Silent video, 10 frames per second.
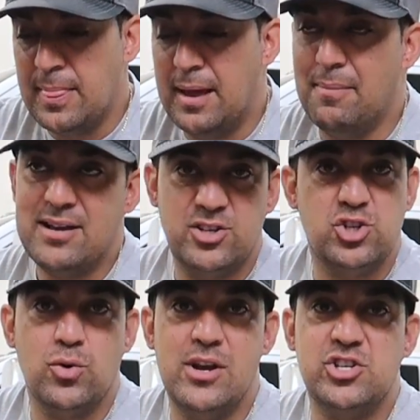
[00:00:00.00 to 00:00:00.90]
In my
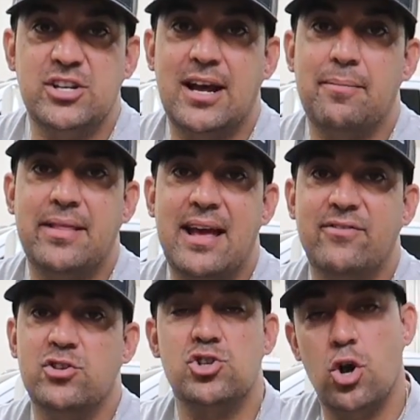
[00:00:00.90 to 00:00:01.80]
situation, I'm going to
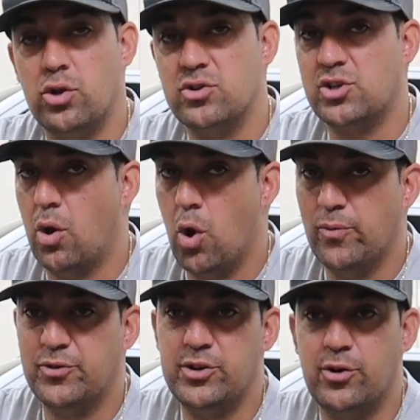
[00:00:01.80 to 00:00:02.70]
have the solar, so
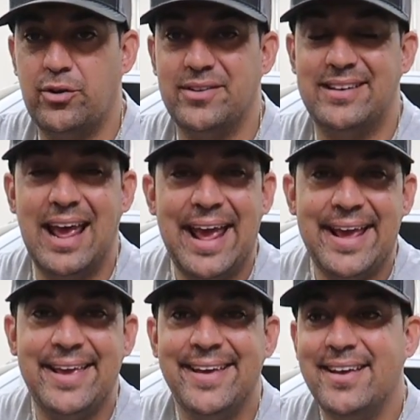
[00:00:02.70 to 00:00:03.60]
hopefully during the
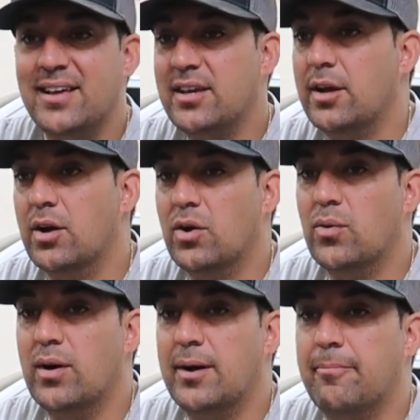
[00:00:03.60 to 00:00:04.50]
day, you
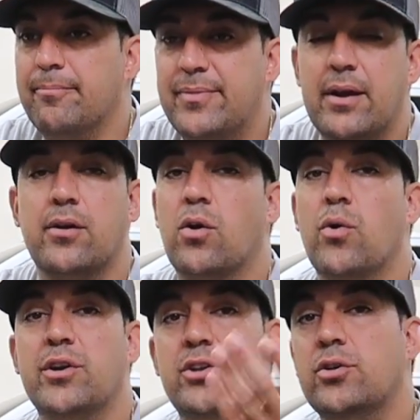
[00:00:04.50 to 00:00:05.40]
know, they're
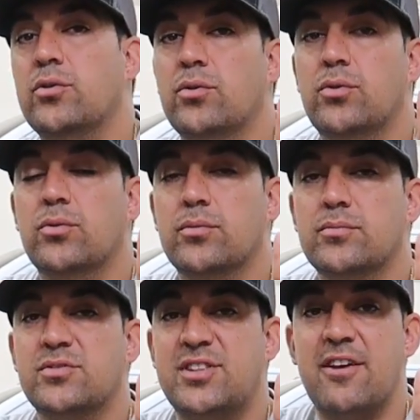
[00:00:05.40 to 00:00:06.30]
going to
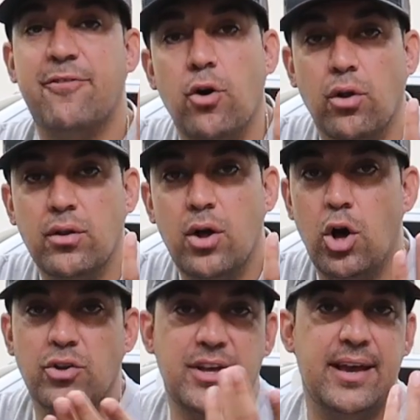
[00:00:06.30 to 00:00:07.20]
stay full
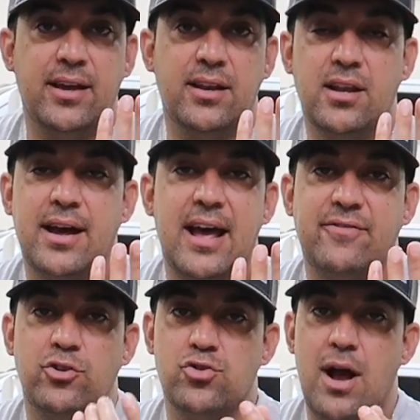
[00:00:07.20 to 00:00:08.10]
all day and not
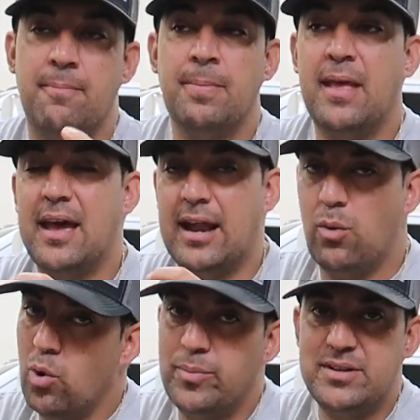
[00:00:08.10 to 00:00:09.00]
have to drop. And I
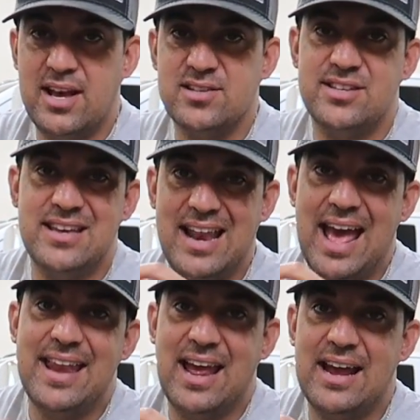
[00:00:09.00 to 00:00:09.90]
will be testing it
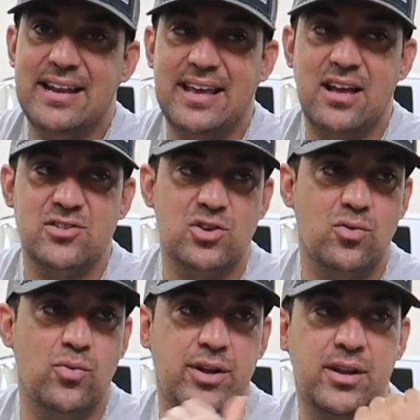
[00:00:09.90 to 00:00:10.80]
at night again, so
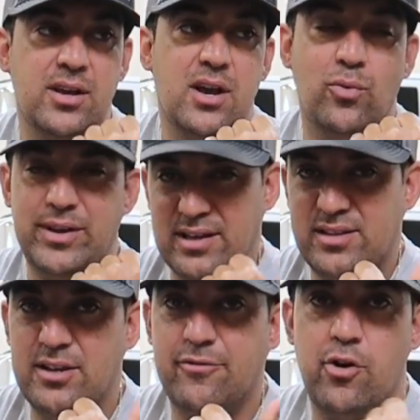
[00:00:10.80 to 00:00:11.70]
when we get
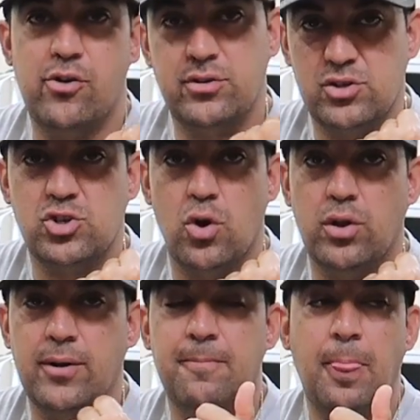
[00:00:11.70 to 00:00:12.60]
the inverter and the
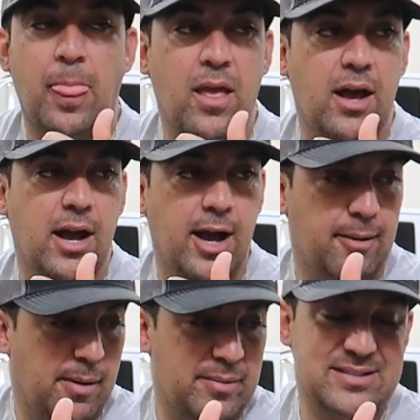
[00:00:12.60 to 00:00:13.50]
solar,
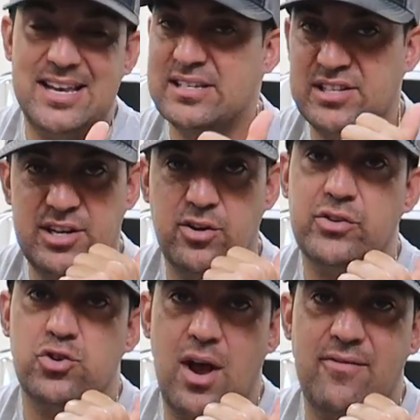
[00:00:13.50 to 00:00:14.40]
I'm gonna test it here in
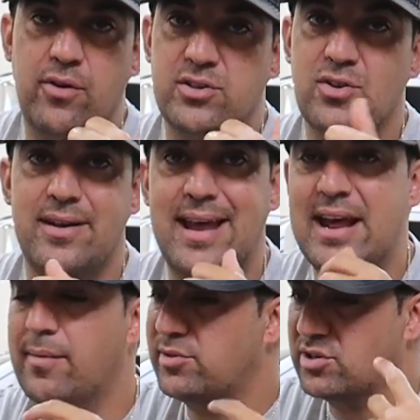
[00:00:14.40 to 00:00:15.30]
the driveway. So at
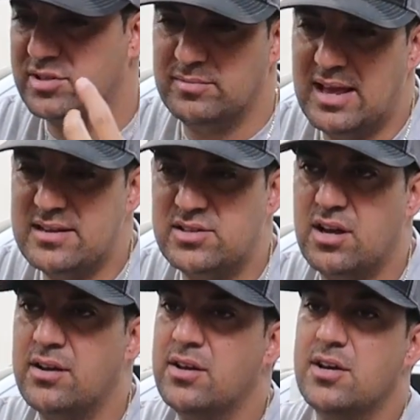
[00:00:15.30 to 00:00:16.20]
night I'm gonna turn some lights
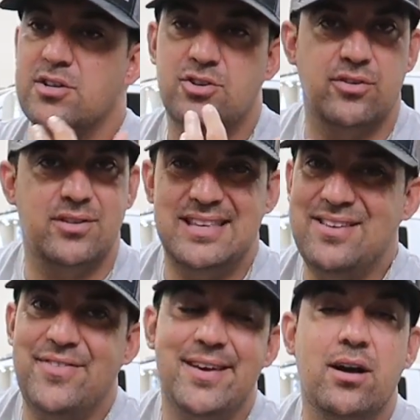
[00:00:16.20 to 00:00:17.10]
on, turn the
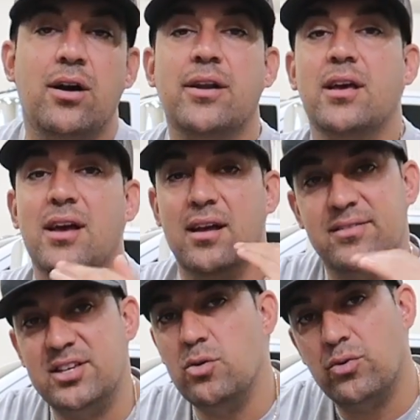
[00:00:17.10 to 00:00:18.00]
TV on, and
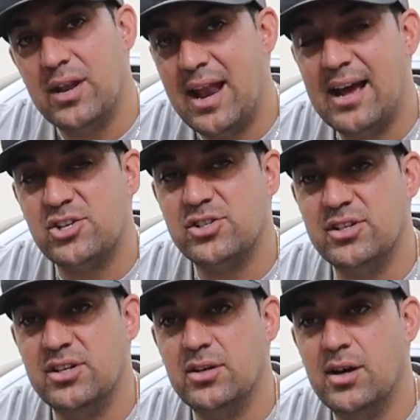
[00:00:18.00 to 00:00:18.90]
see what the
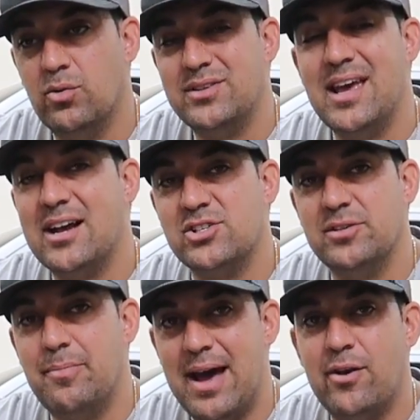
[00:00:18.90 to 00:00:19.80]

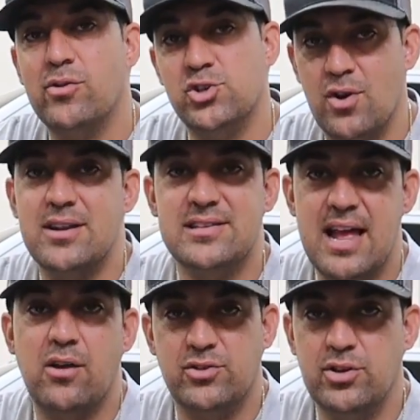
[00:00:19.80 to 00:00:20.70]
actually battery drains
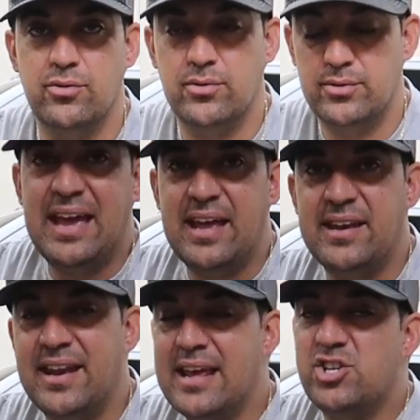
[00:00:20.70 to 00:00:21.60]
down to.
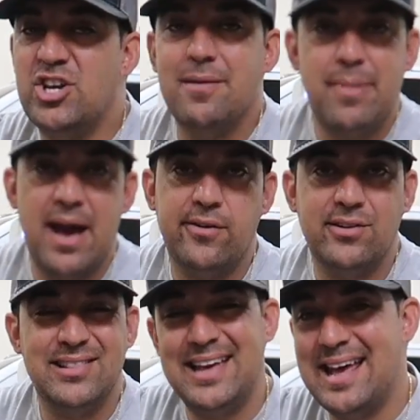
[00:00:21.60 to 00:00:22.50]
And an AGM
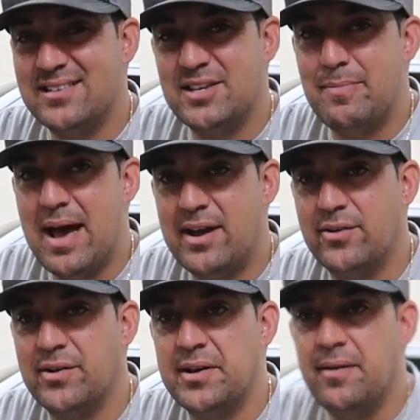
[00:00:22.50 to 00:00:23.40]
battery, lead acid
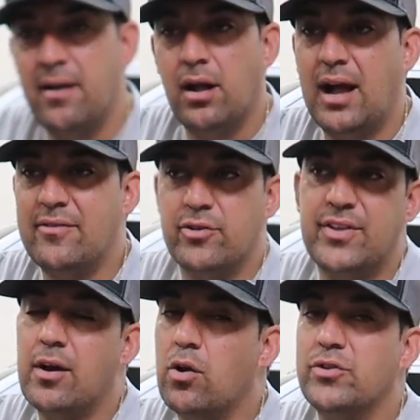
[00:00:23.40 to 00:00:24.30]
battery, I've heard
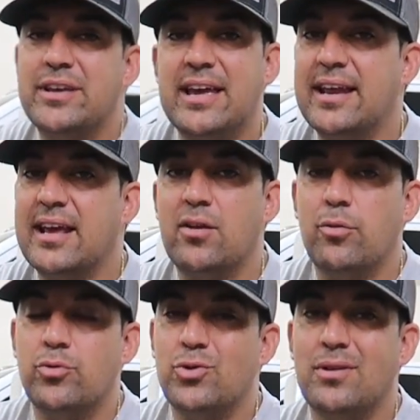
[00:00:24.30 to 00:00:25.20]
they're only getting
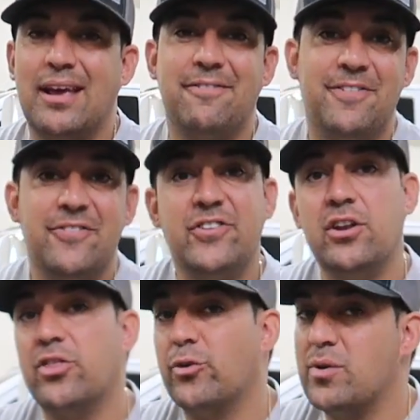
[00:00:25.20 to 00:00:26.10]
anywhere between like 50
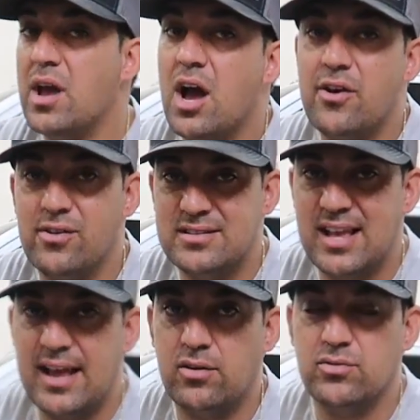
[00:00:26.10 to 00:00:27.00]
to 300
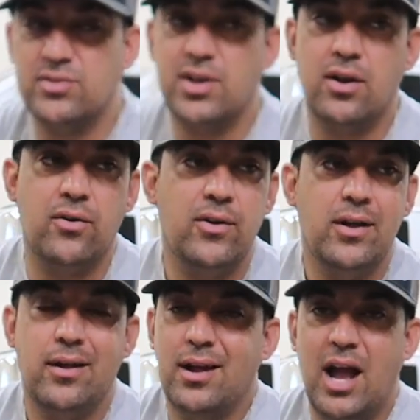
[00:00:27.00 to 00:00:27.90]
cycles. So,
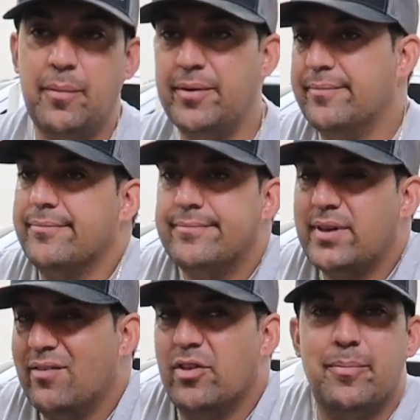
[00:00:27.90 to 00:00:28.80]
I mean,
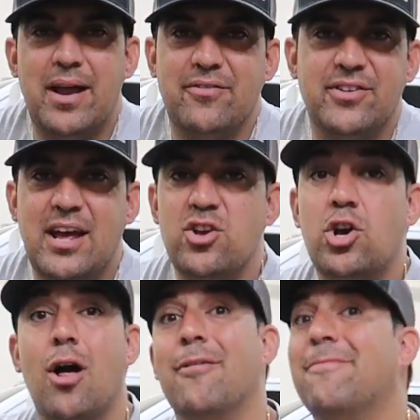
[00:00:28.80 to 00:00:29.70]
give you the benefit that you can
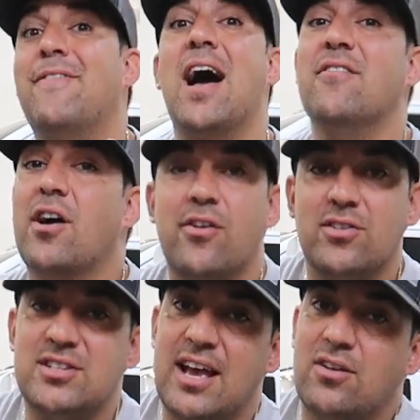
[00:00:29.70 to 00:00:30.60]
call it
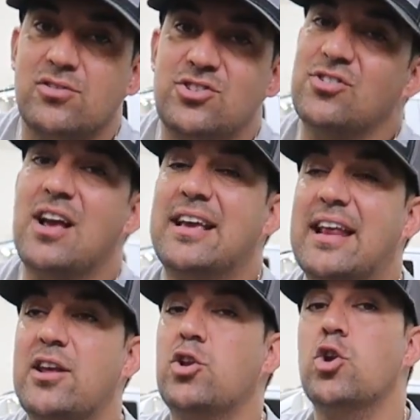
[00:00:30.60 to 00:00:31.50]
500 cycles. You're not
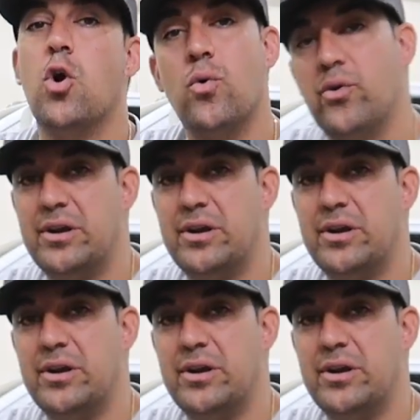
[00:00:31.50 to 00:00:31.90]
getting nowhere